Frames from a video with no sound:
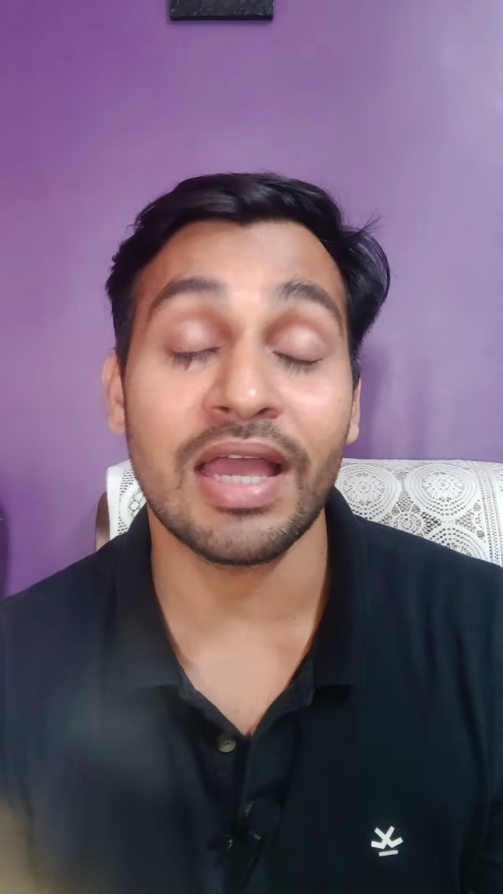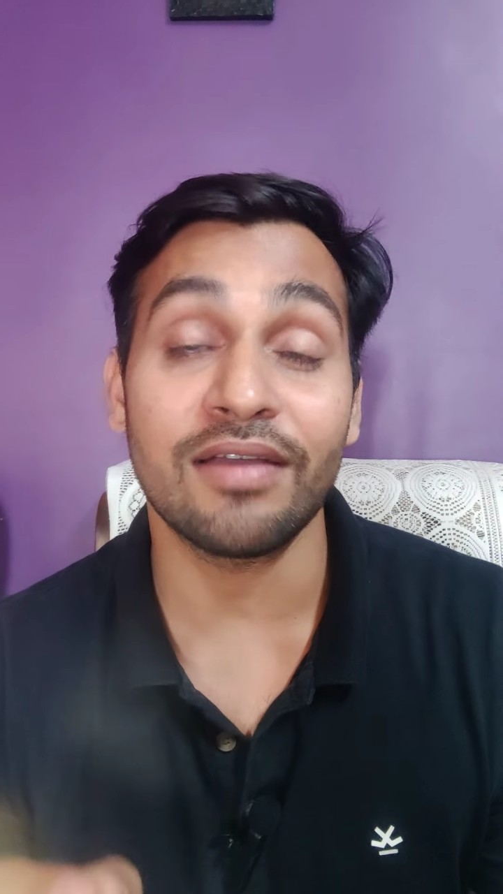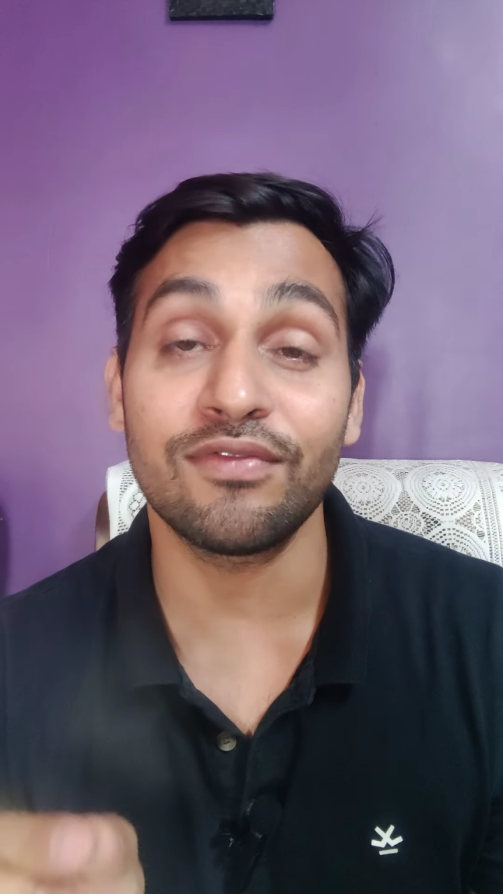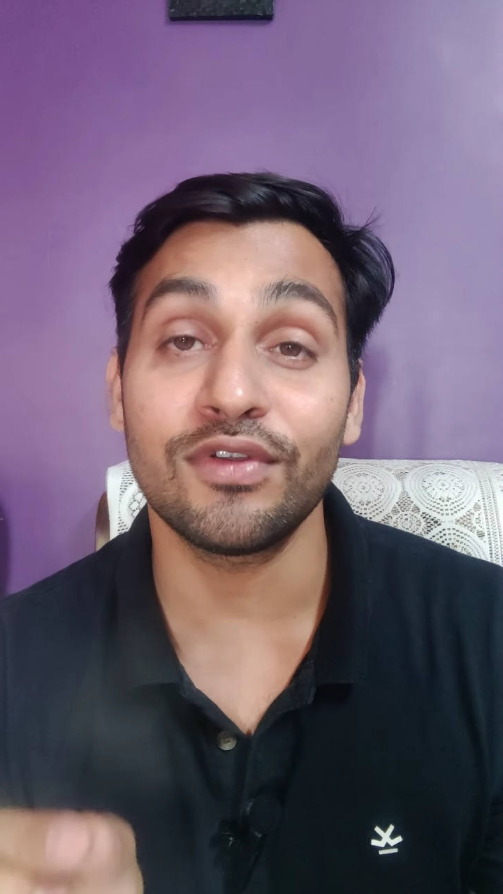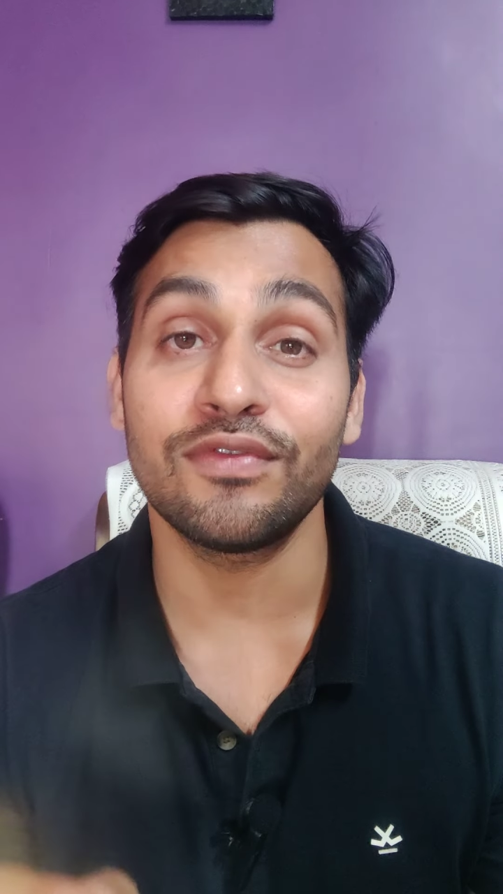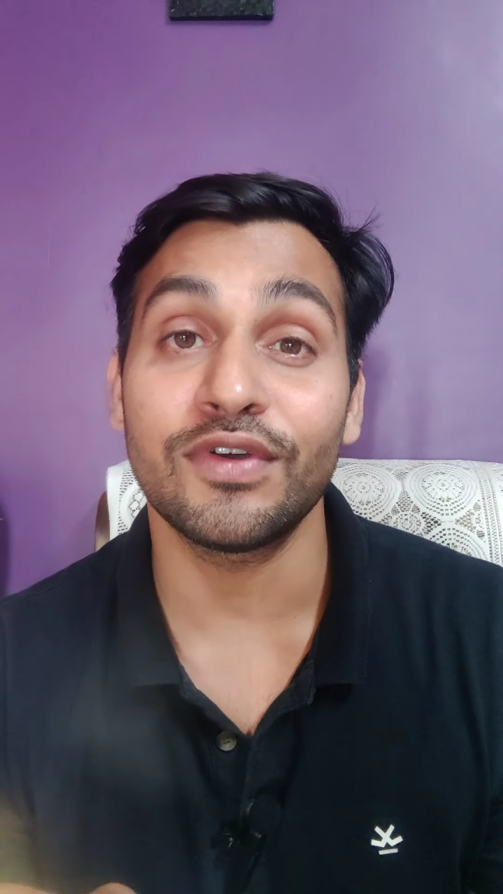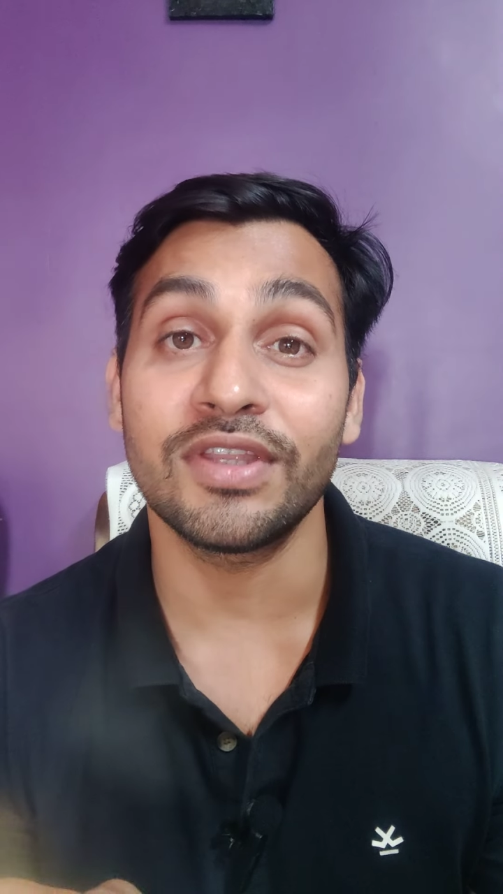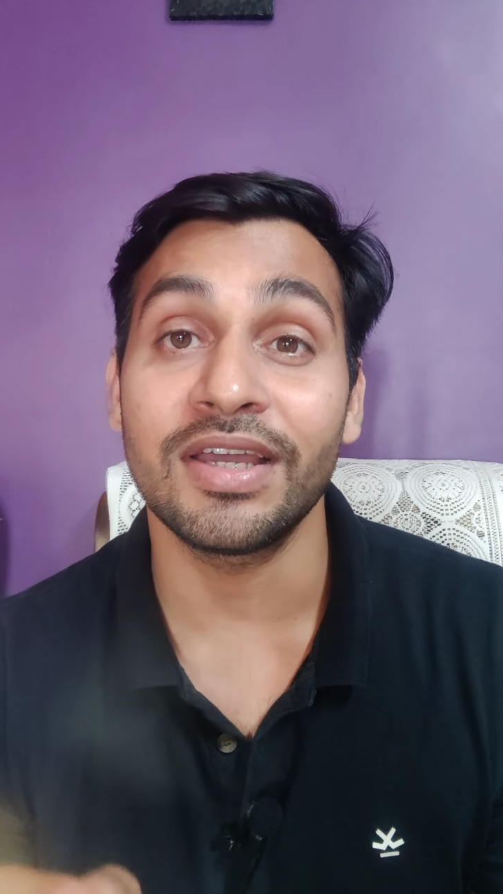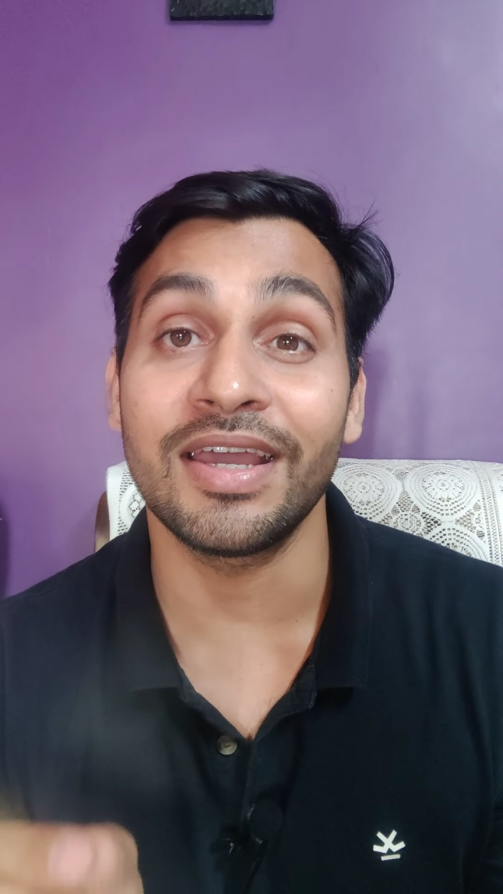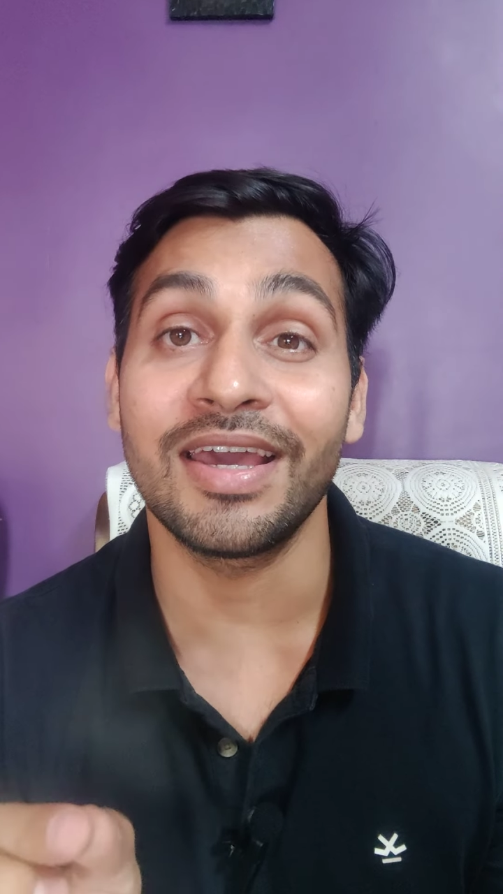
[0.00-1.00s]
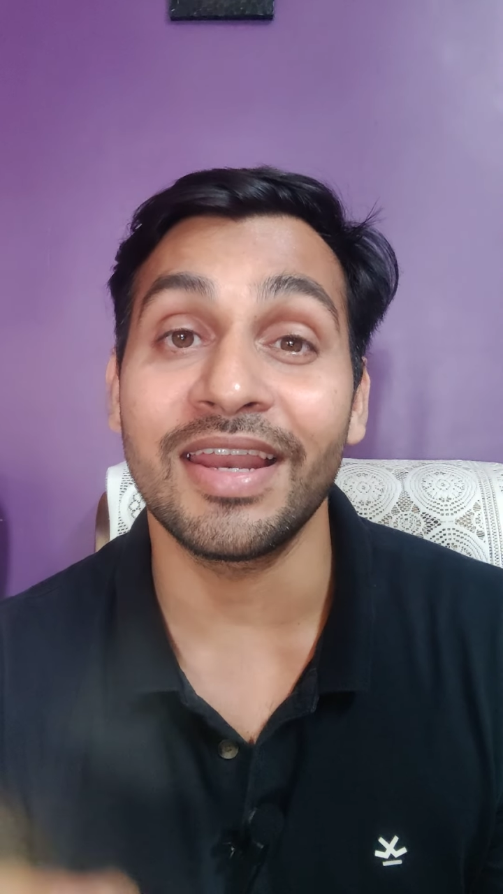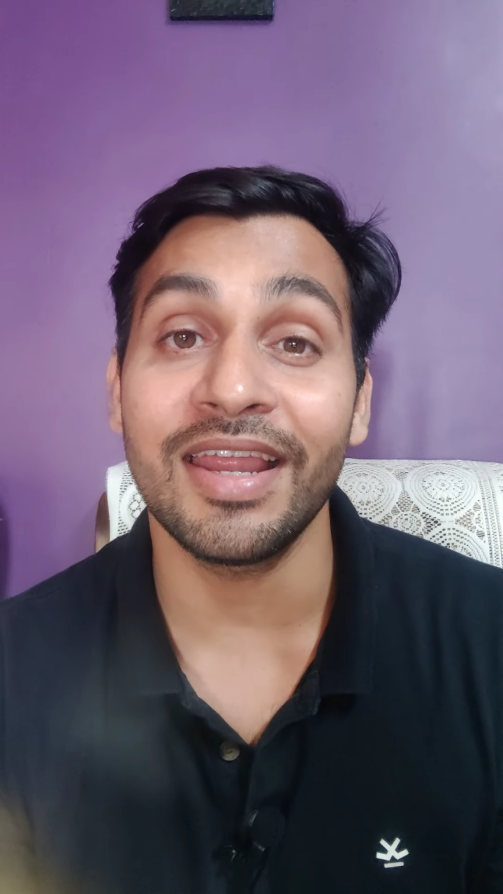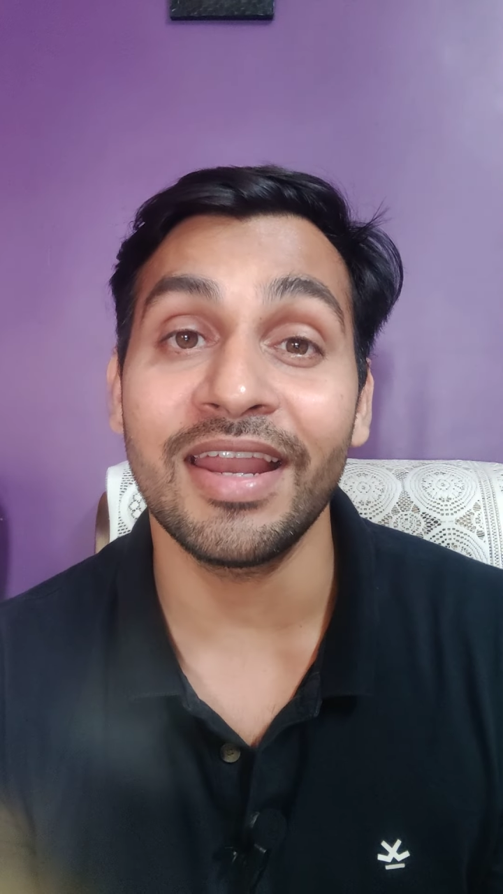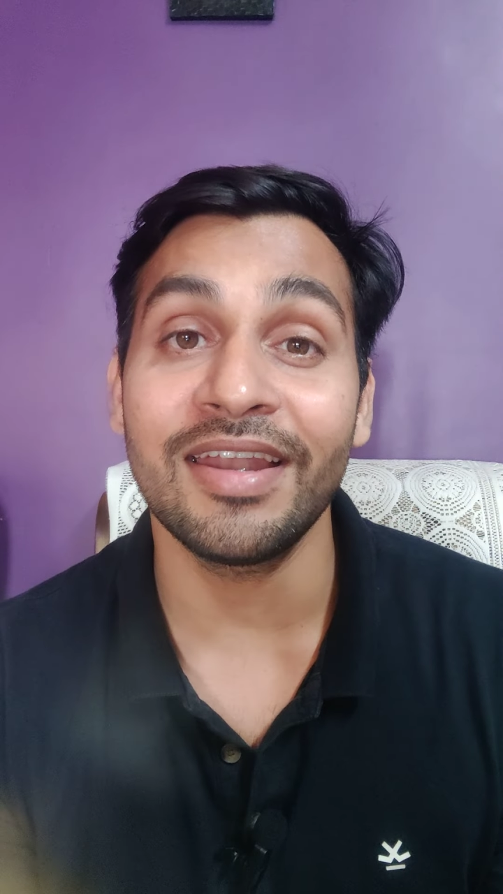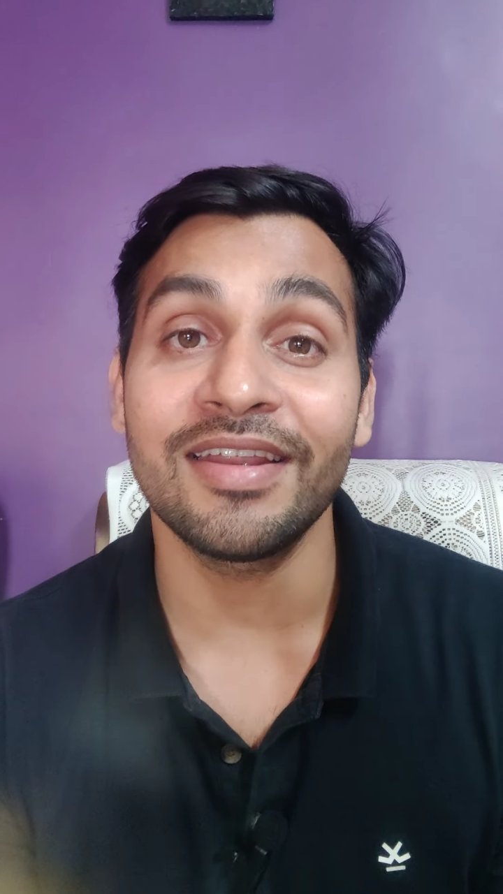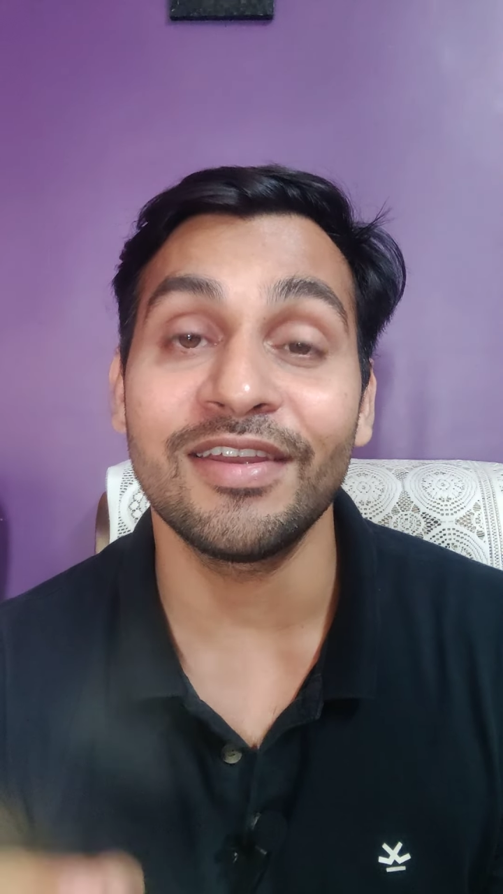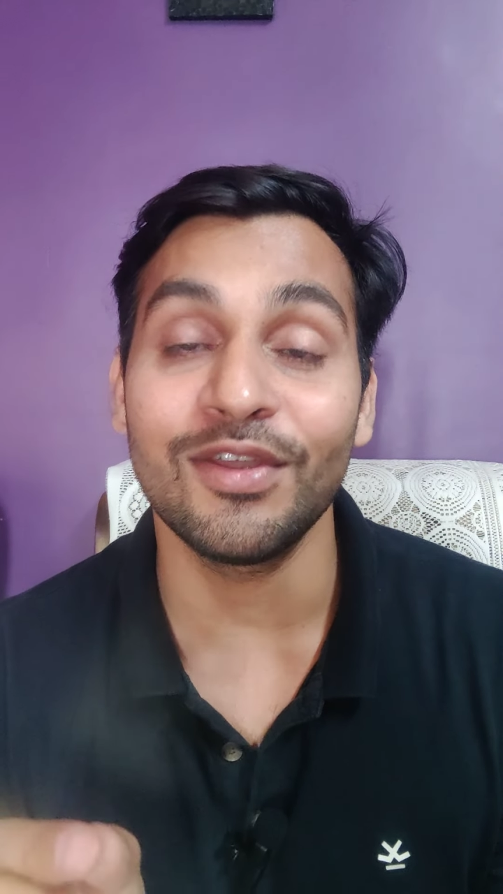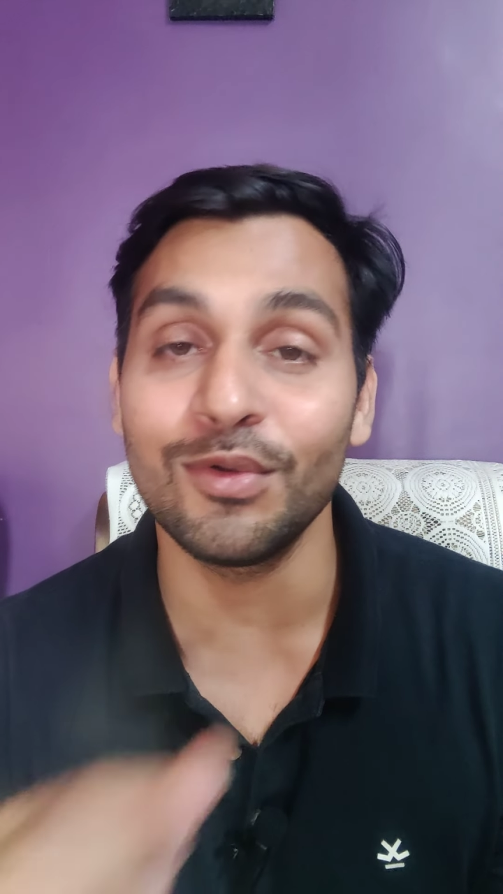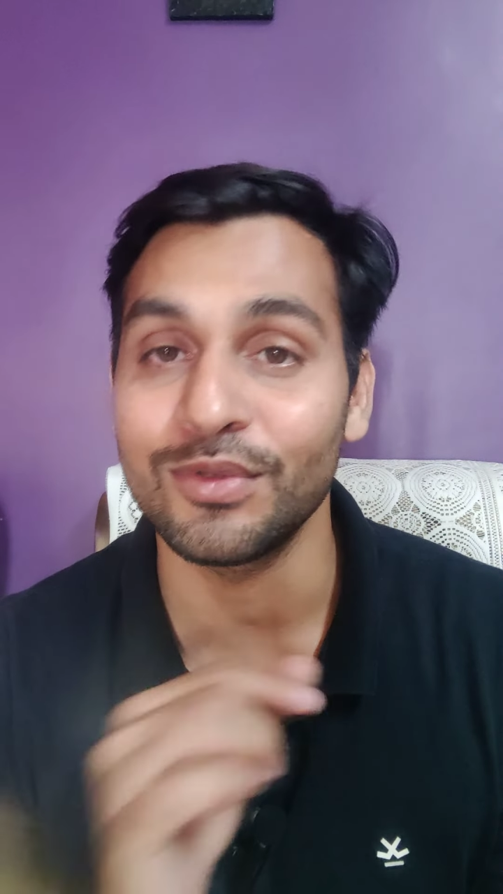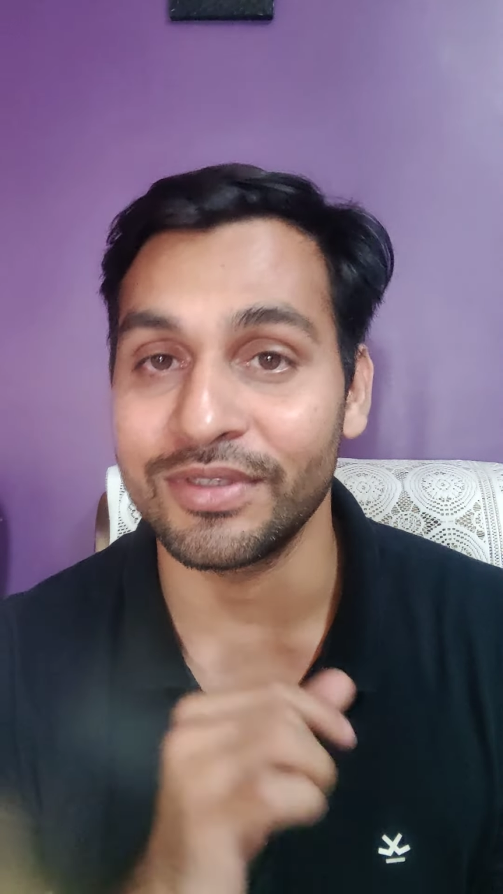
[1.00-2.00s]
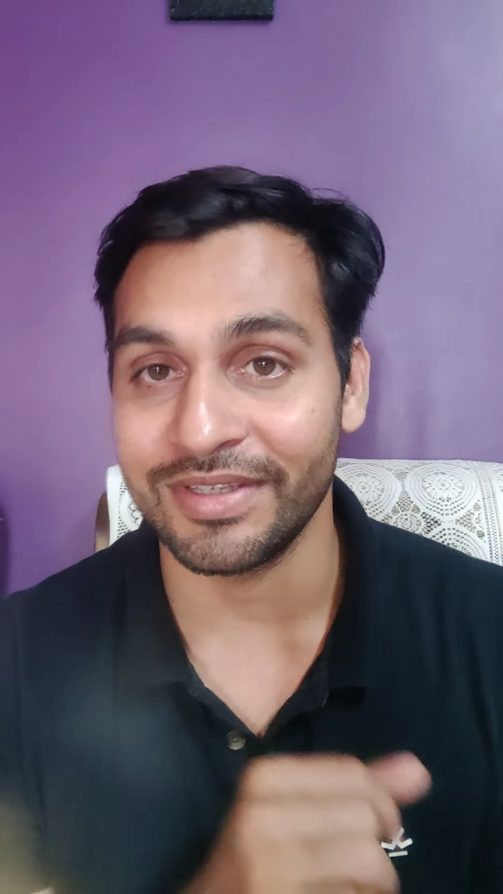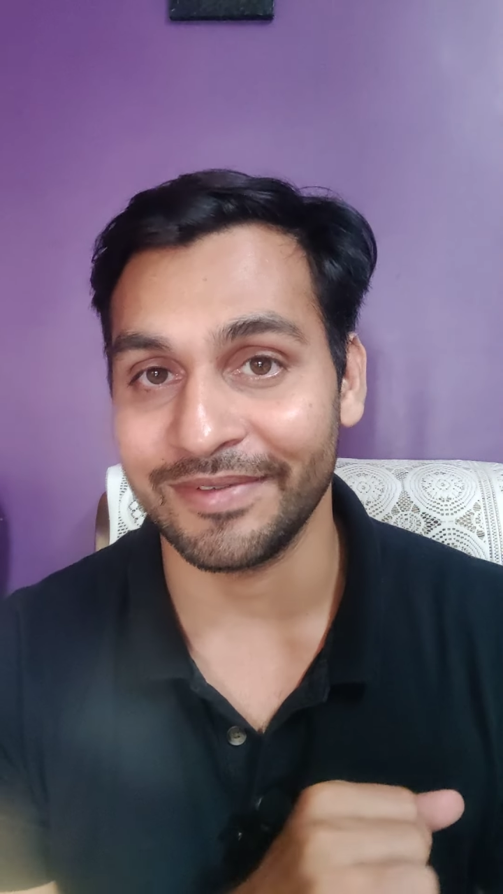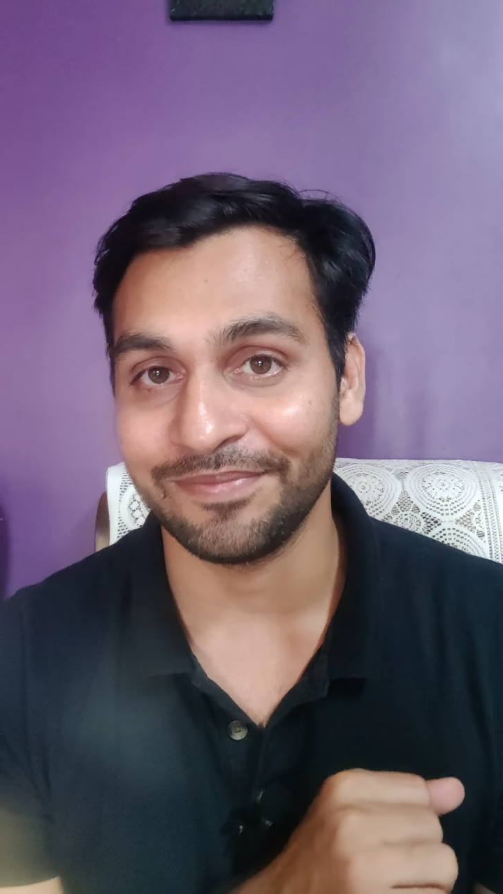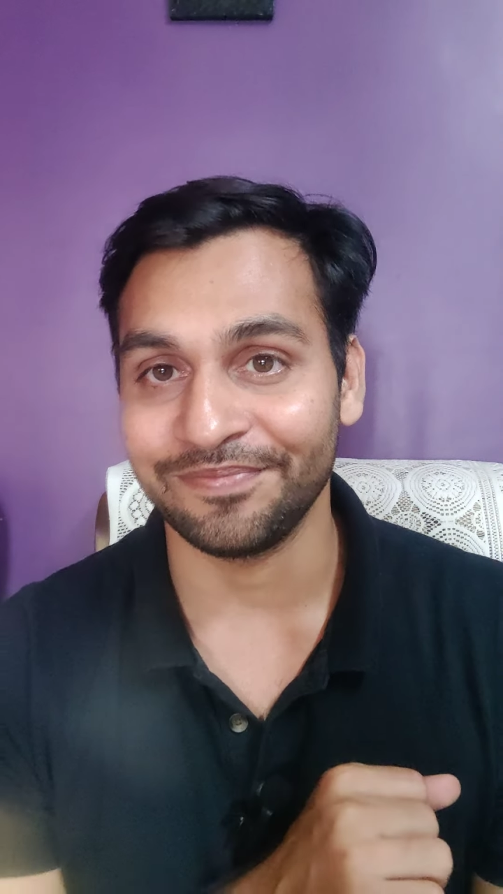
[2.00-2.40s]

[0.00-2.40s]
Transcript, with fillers: thankful for the great news.